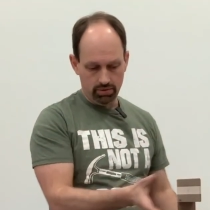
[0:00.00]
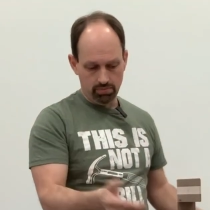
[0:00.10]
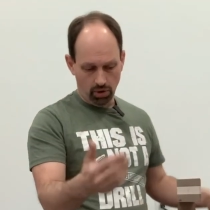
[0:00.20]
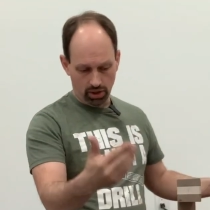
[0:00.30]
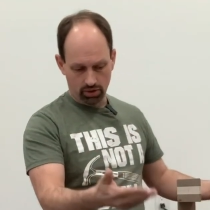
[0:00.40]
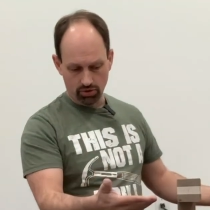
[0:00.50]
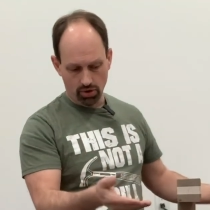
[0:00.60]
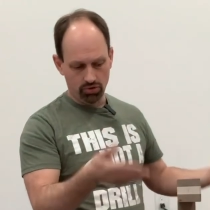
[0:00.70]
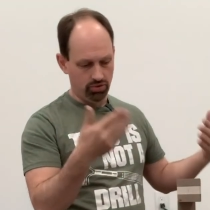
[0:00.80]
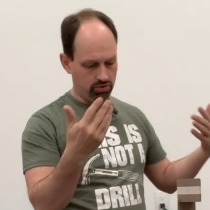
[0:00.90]
marked
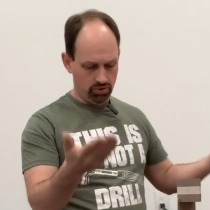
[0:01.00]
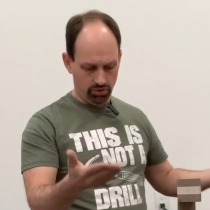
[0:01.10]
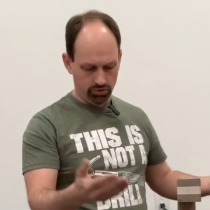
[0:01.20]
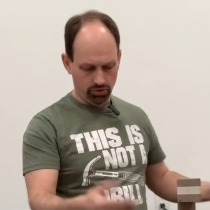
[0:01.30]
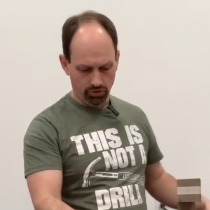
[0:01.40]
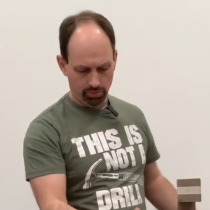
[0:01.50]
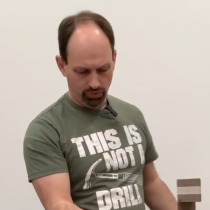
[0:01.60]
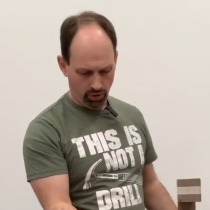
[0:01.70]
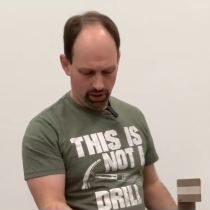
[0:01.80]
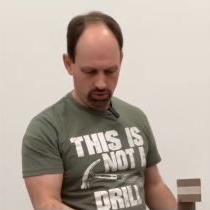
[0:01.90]
those and drilled those holes
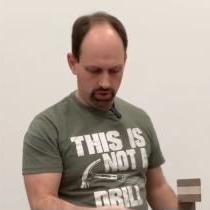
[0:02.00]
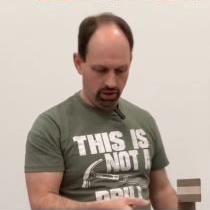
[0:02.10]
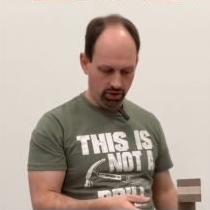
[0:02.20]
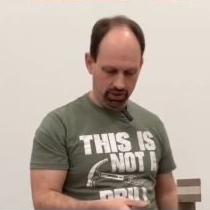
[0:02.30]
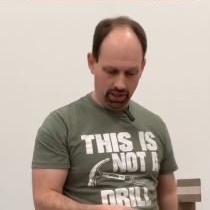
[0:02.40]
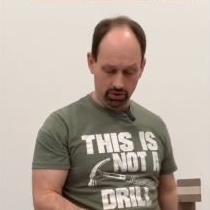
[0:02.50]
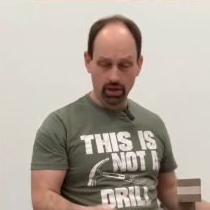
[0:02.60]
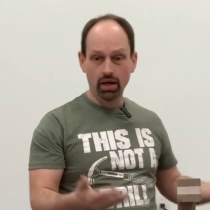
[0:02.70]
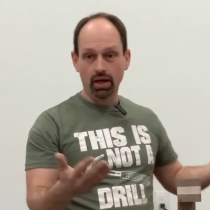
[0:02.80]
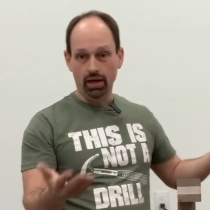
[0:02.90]
before I glued it all together,
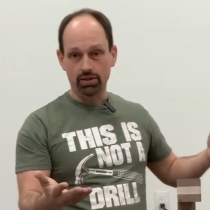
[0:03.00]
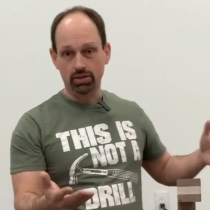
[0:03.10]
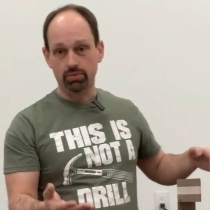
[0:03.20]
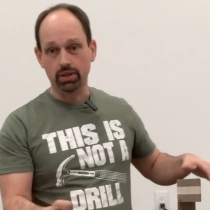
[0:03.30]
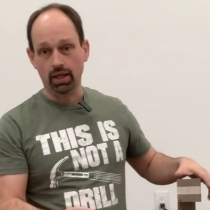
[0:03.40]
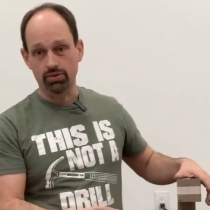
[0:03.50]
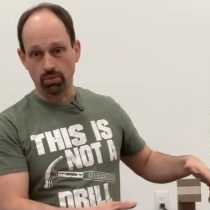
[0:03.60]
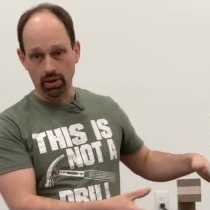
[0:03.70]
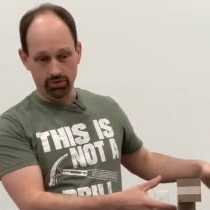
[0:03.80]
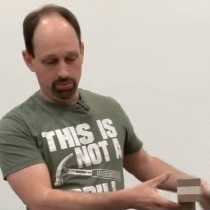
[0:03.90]
and I did realize
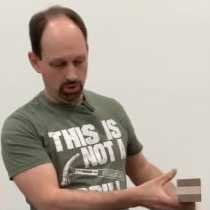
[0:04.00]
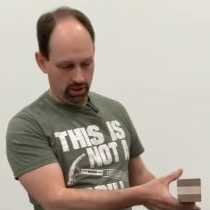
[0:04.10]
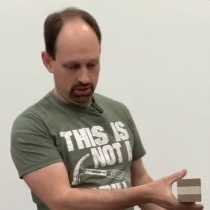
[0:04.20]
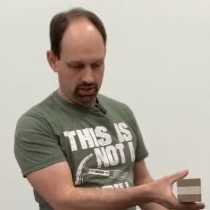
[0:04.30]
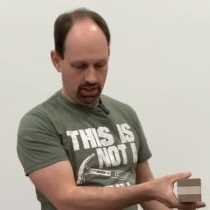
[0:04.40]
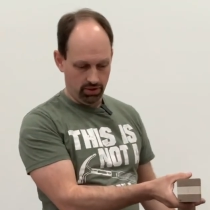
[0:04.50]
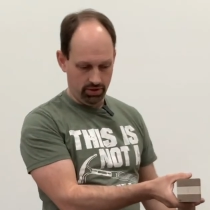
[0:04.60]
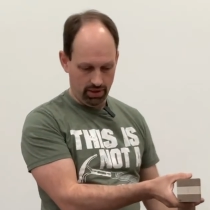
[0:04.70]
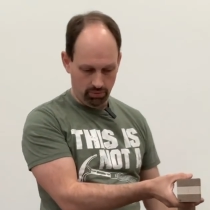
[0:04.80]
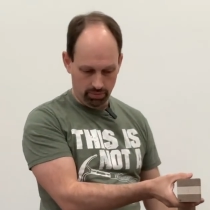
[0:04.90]
while I was putting it together
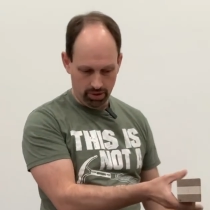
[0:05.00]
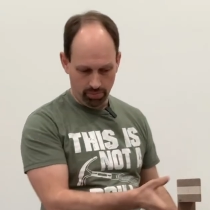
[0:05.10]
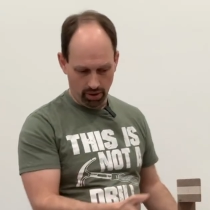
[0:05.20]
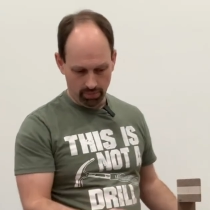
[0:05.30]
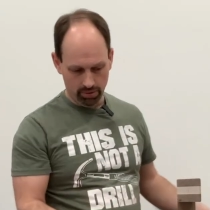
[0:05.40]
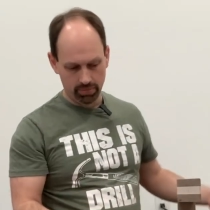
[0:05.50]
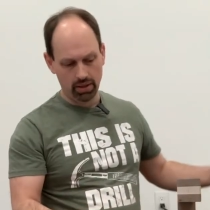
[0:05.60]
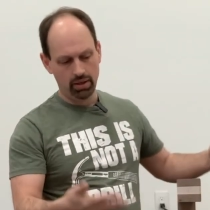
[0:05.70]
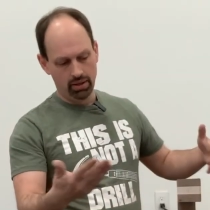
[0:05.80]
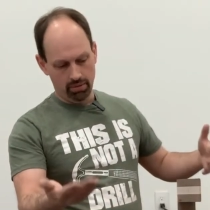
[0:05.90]
that would be a problem,
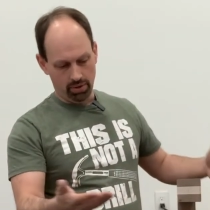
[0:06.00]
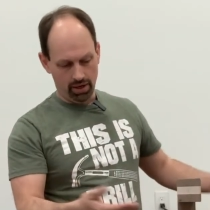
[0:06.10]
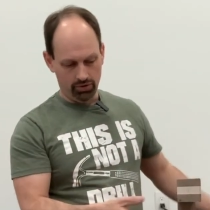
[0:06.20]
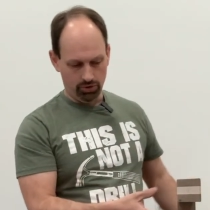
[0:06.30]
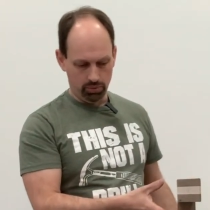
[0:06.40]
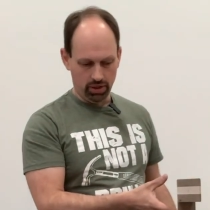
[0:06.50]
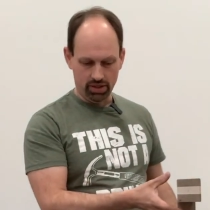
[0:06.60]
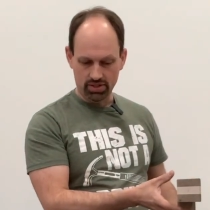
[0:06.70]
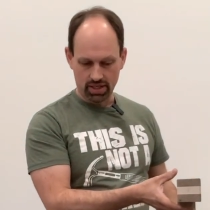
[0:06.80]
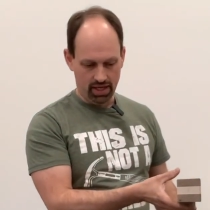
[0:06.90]
but I also
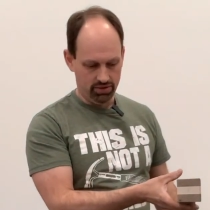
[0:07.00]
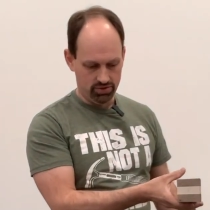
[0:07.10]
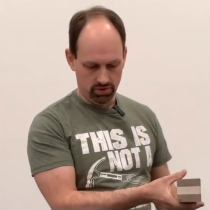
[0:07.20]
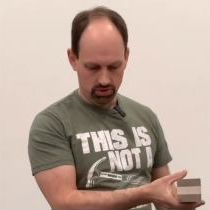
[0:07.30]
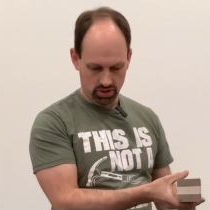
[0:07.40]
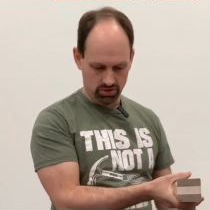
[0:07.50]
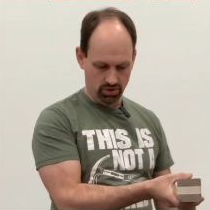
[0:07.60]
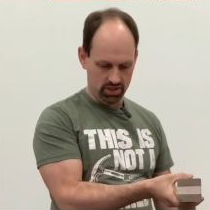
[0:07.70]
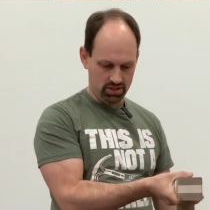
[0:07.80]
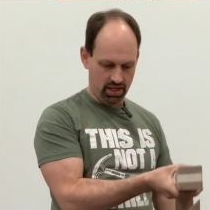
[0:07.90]
realized it had the solution, so
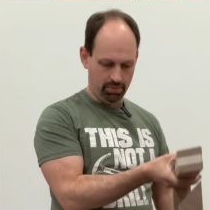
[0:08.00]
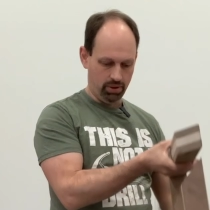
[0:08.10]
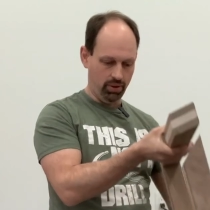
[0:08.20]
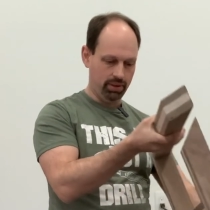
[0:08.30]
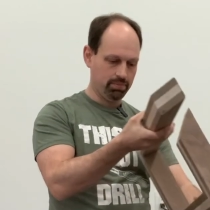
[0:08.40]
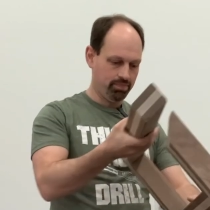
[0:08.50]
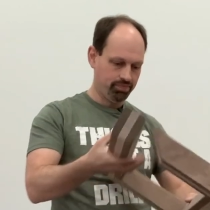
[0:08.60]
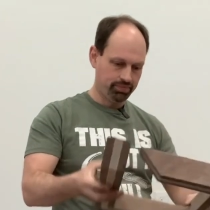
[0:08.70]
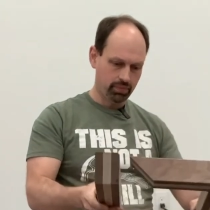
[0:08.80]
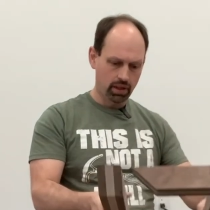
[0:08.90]
I just kept going.
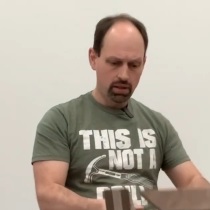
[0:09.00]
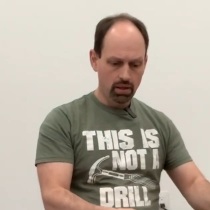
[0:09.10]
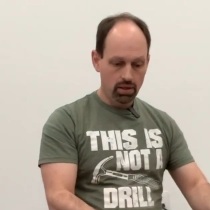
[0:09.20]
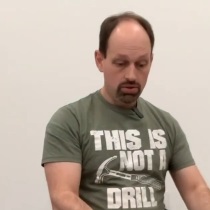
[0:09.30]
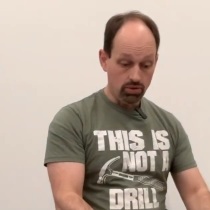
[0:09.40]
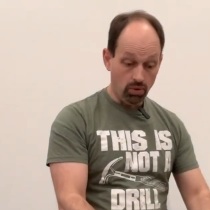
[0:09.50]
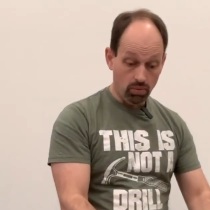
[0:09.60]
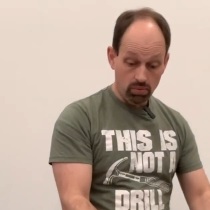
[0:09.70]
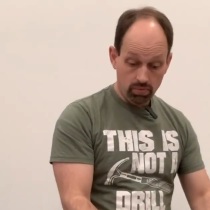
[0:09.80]
So